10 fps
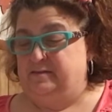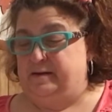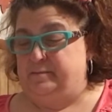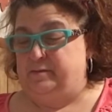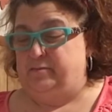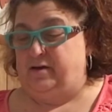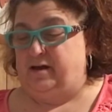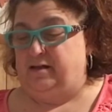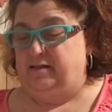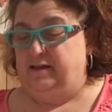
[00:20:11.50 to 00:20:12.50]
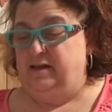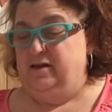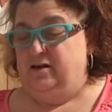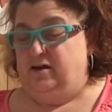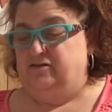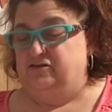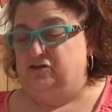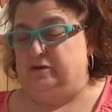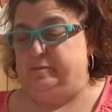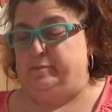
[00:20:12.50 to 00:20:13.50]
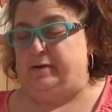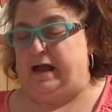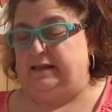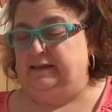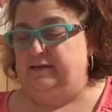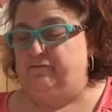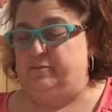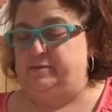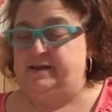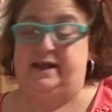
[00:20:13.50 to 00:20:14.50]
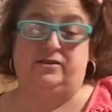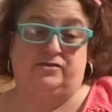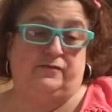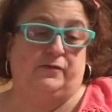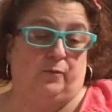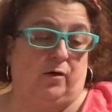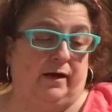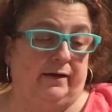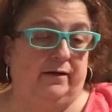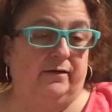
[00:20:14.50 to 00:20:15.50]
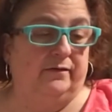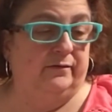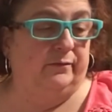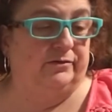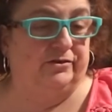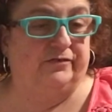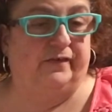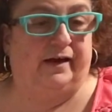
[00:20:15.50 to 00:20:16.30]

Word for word: Chop in broccoli. Oh, so you can put broccoli in for potatoes if you want, which is